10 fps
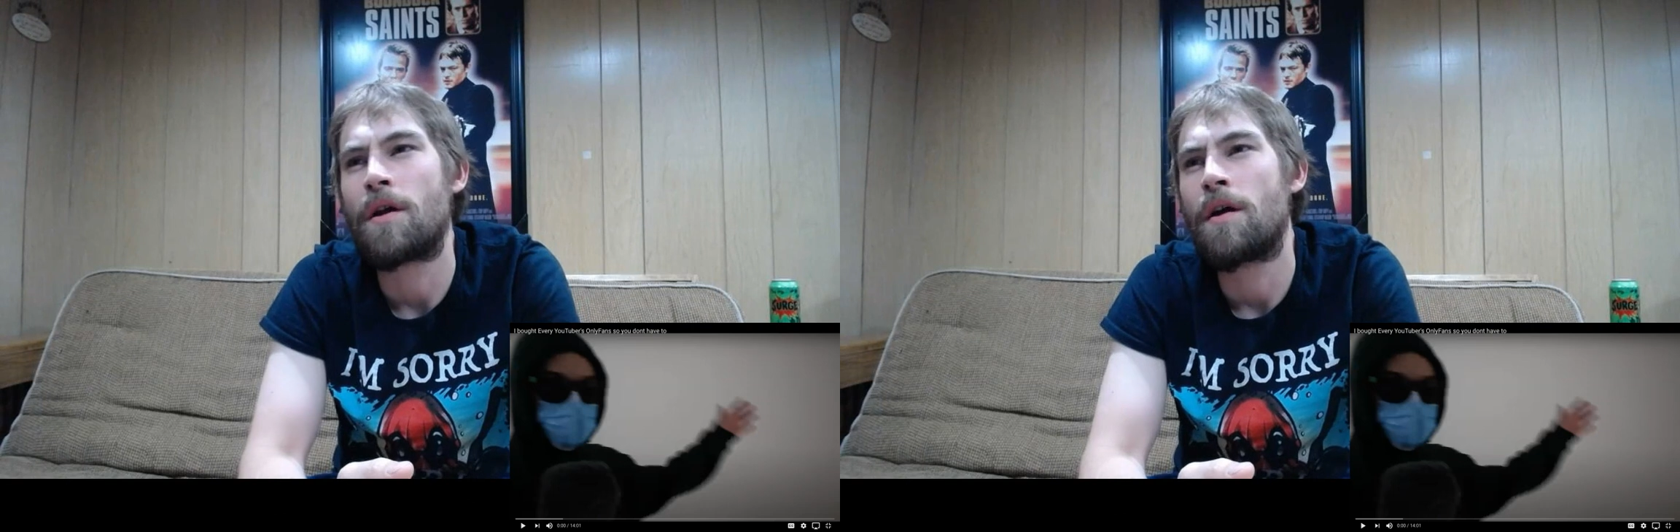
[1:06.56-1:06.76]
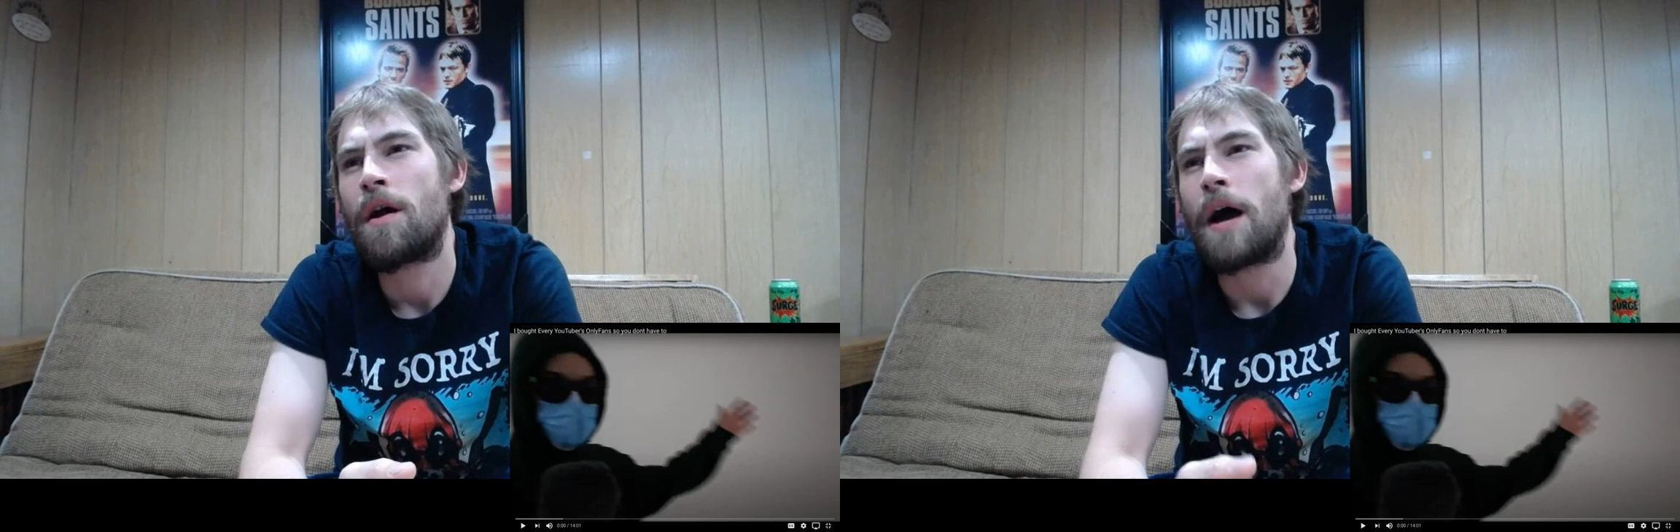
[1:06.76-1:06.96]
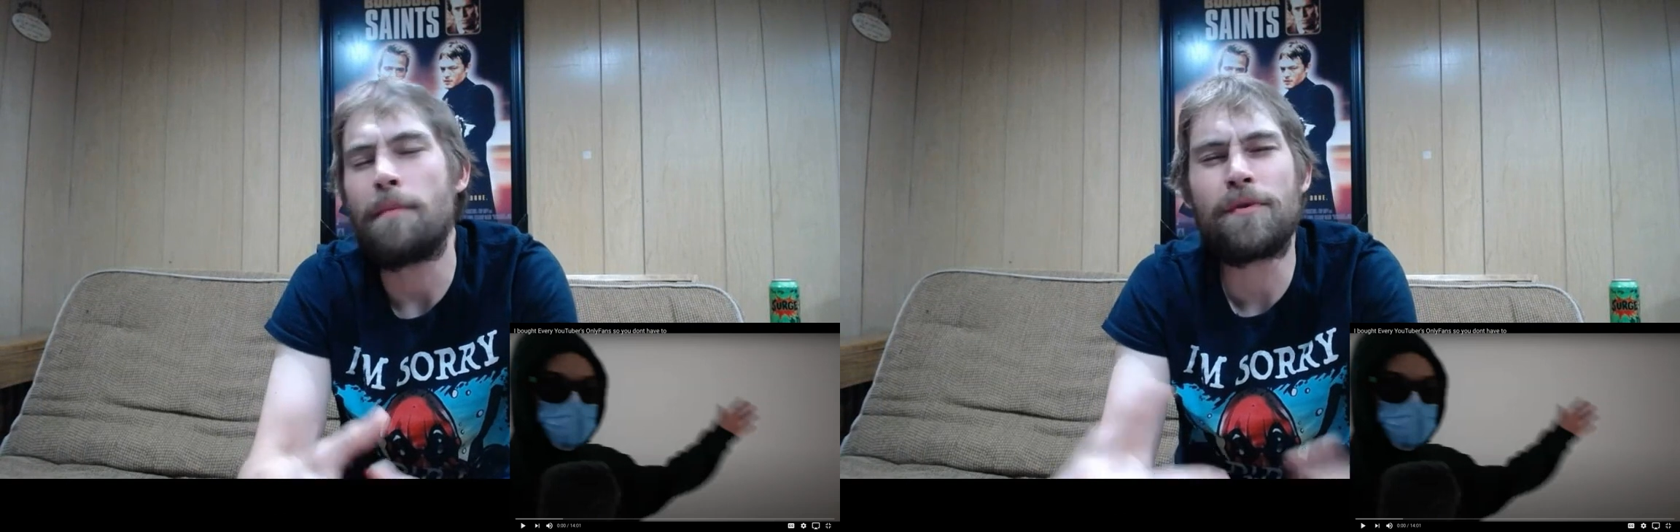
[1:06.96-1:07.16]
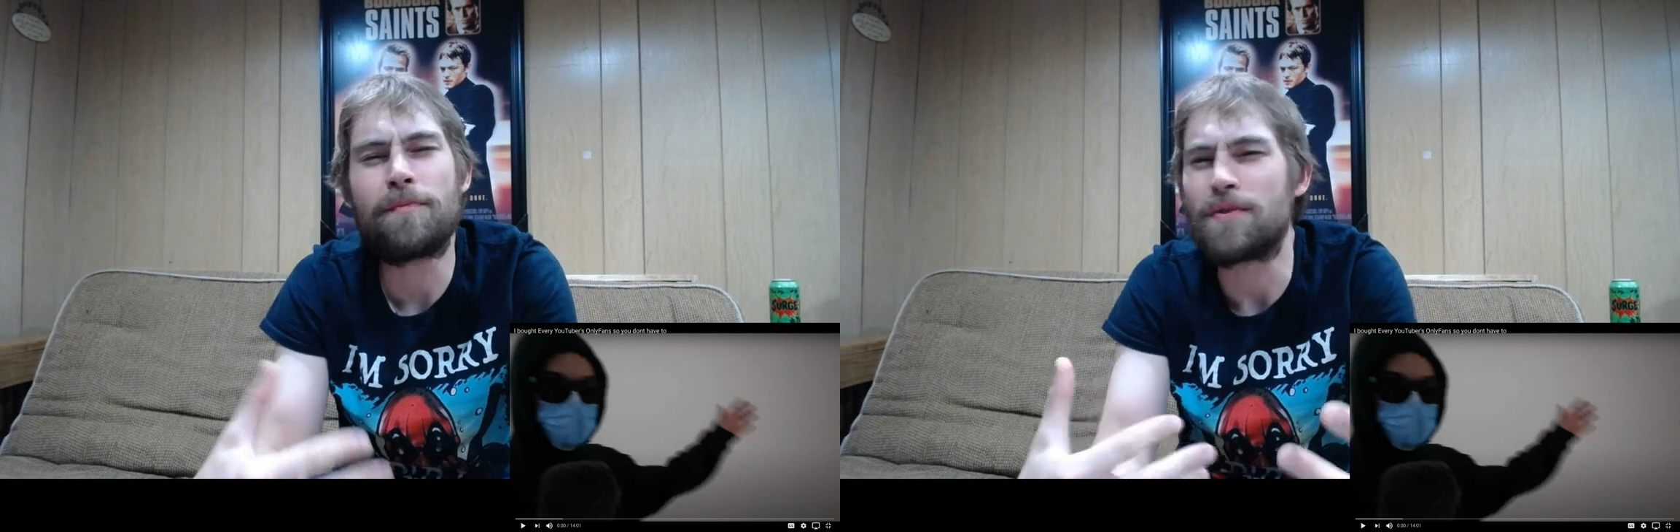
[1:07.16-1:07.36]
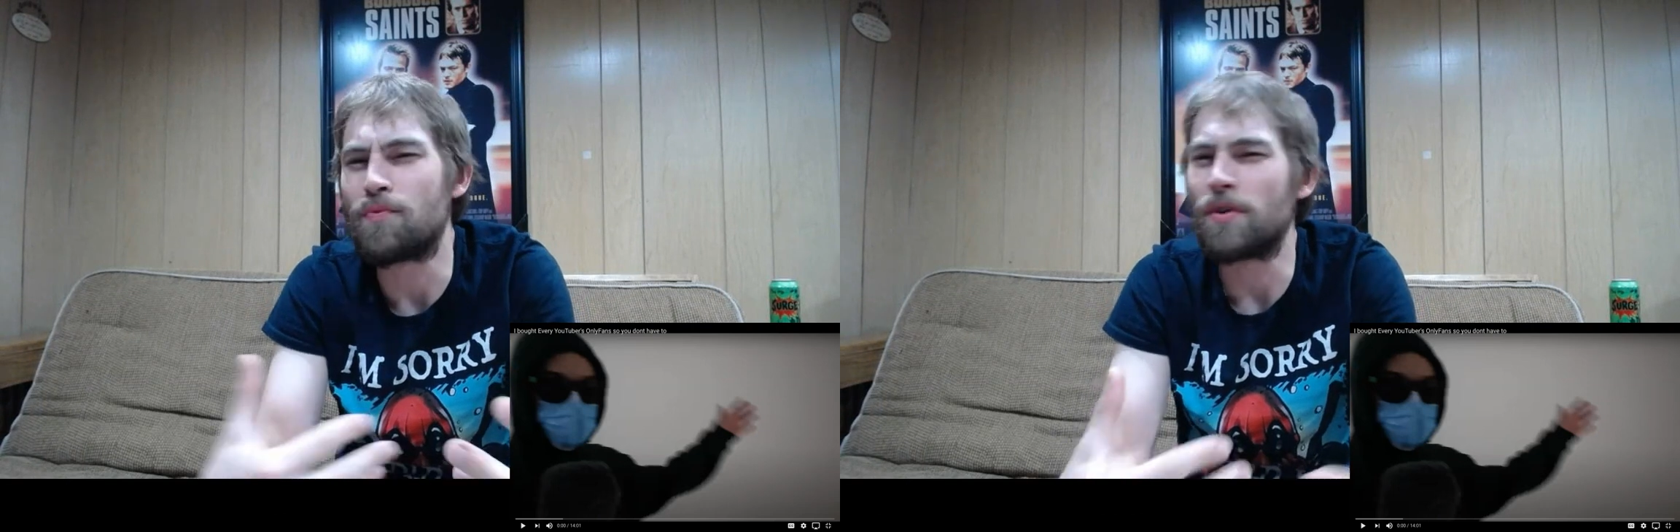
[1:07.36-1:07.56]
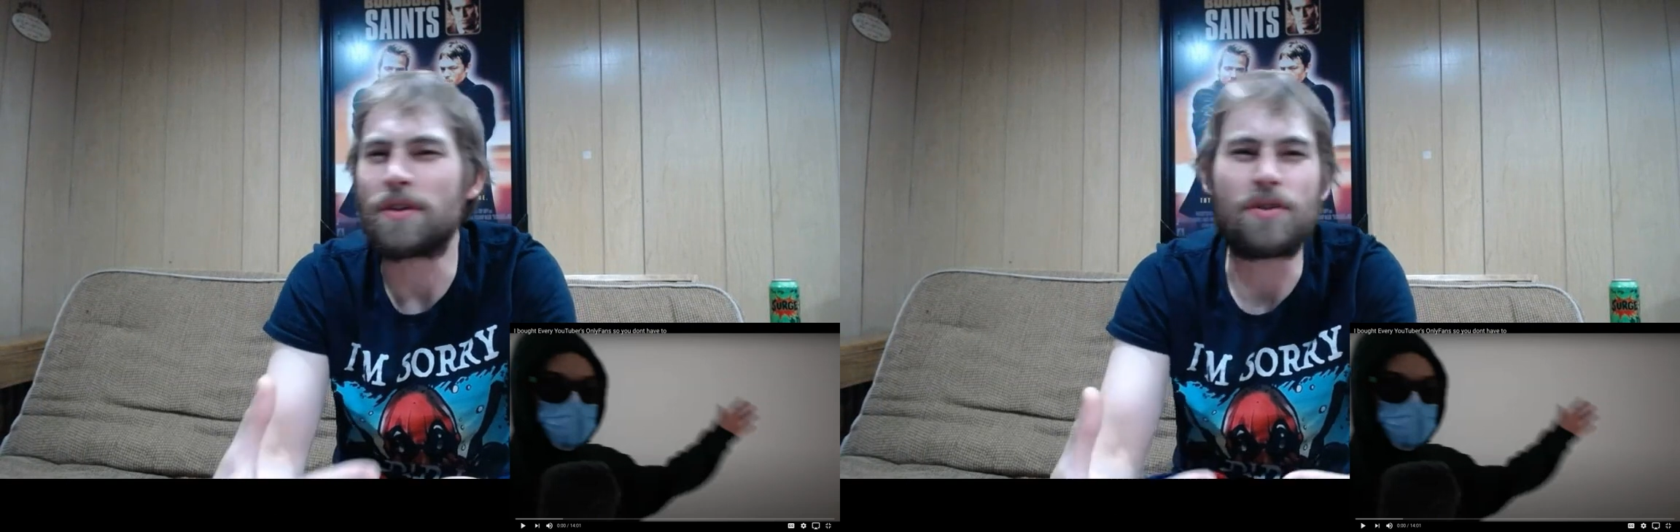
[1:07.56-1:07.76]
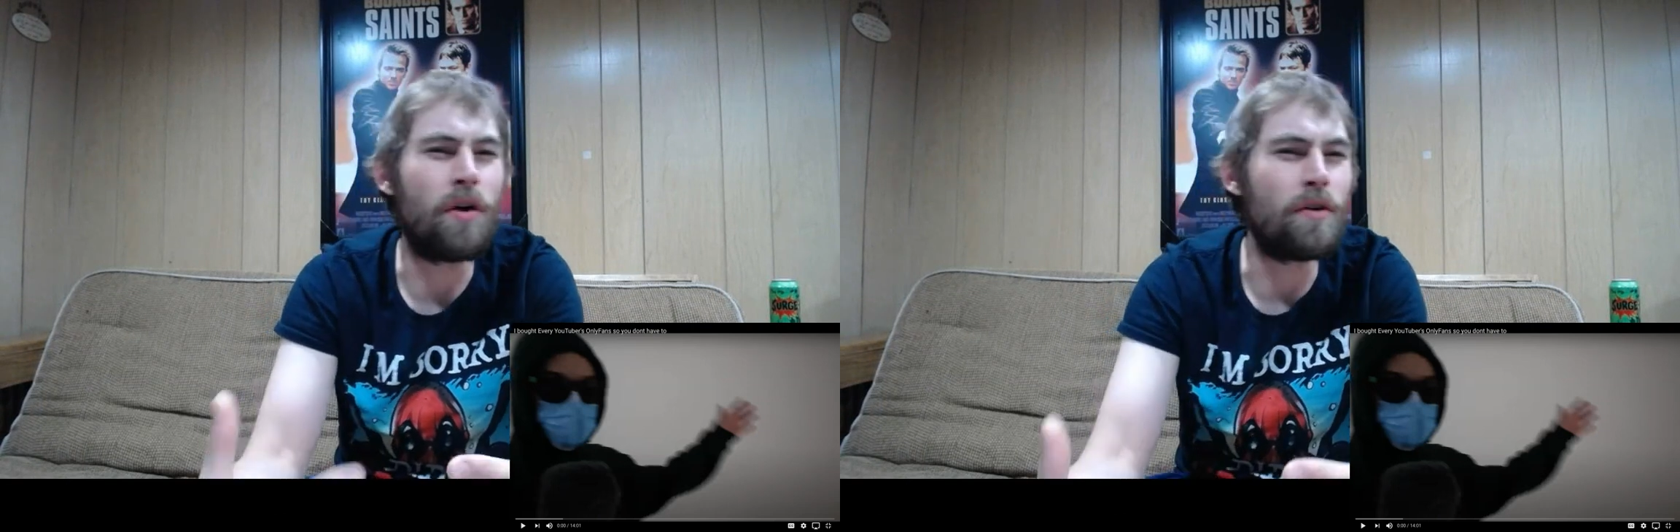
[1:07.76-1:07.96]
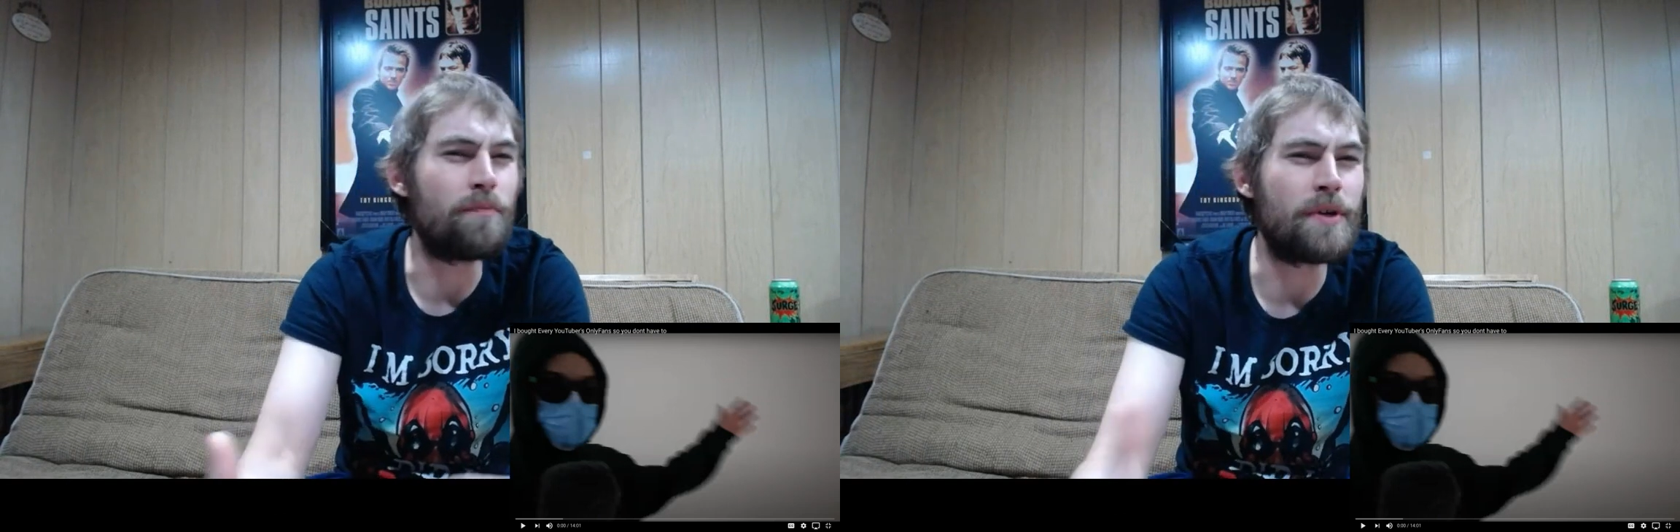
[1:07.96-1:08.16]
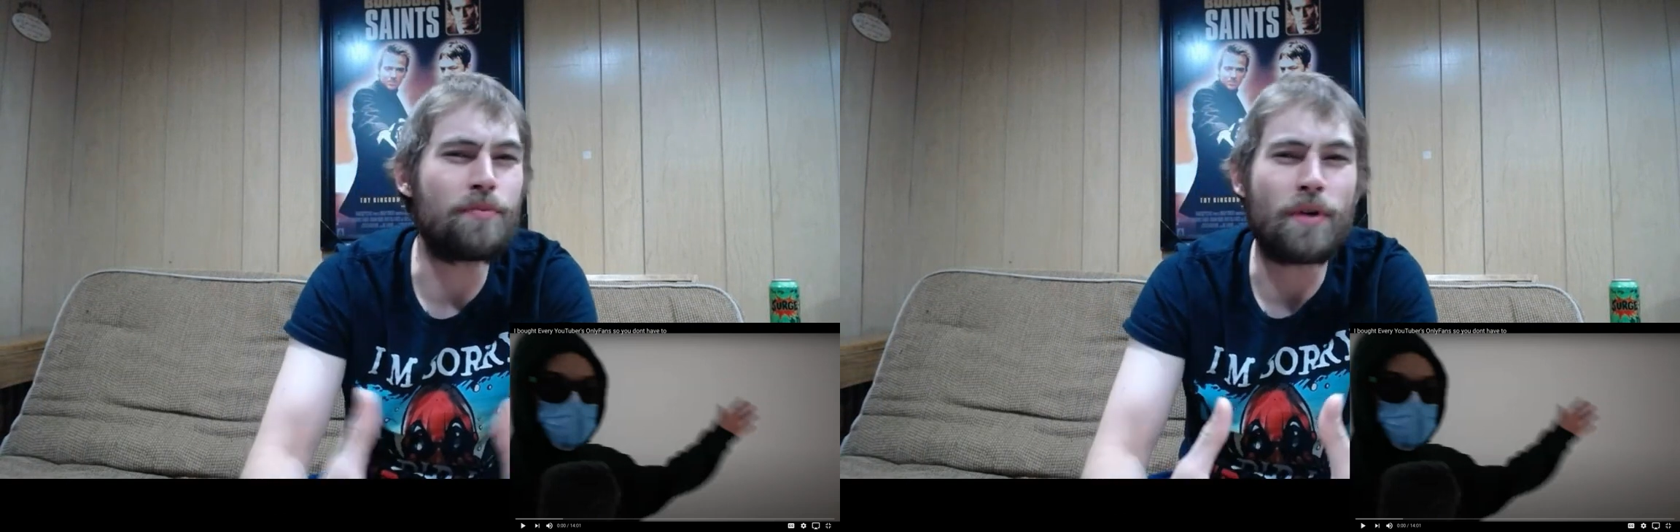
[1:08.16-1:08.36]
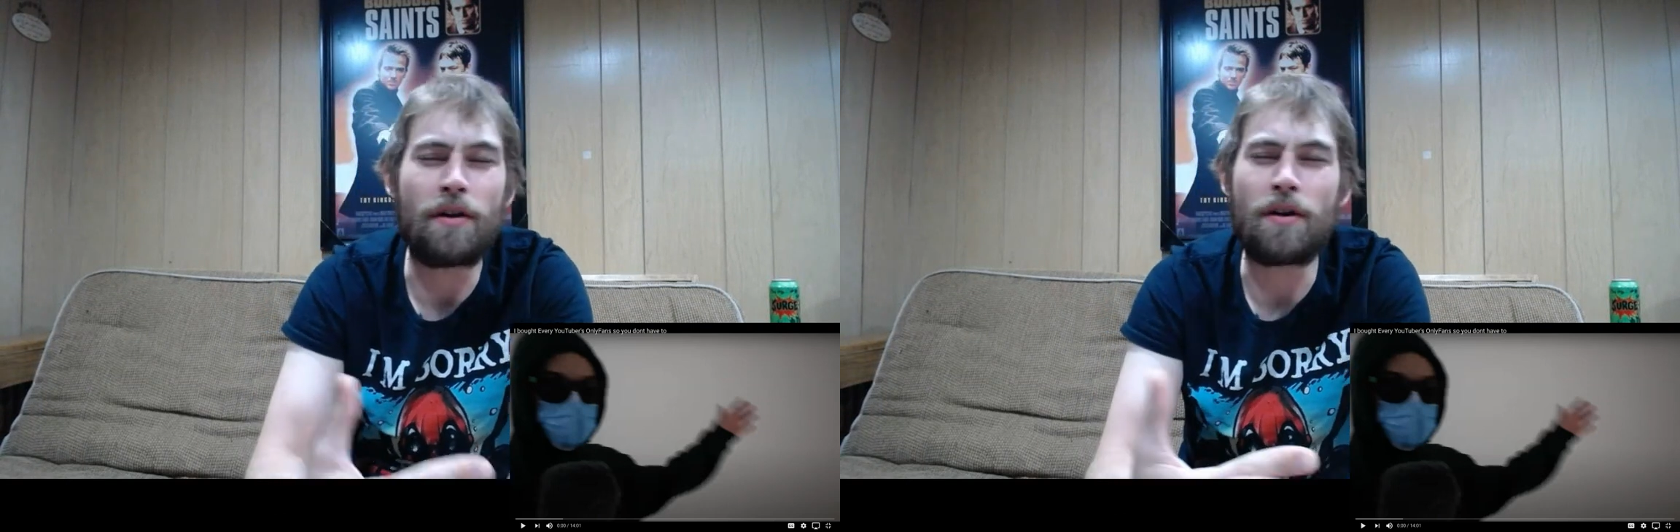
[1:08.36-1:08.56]
I'm going to be really calling
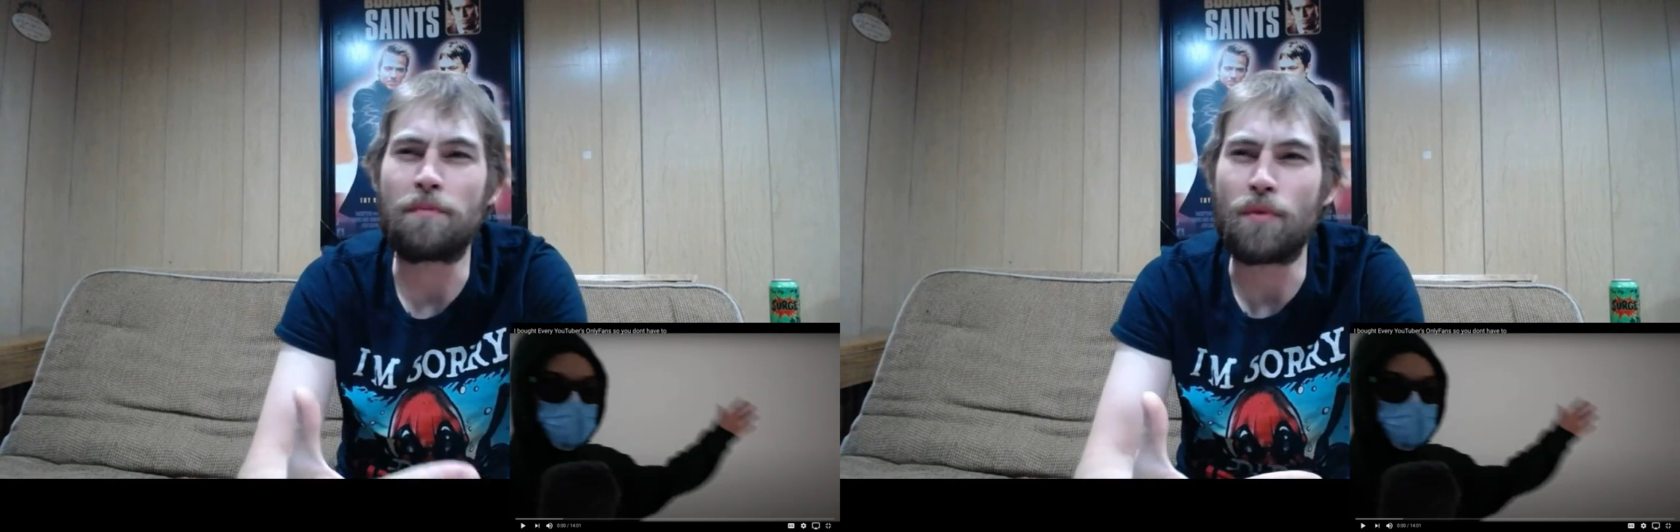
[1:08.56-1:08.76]
people out on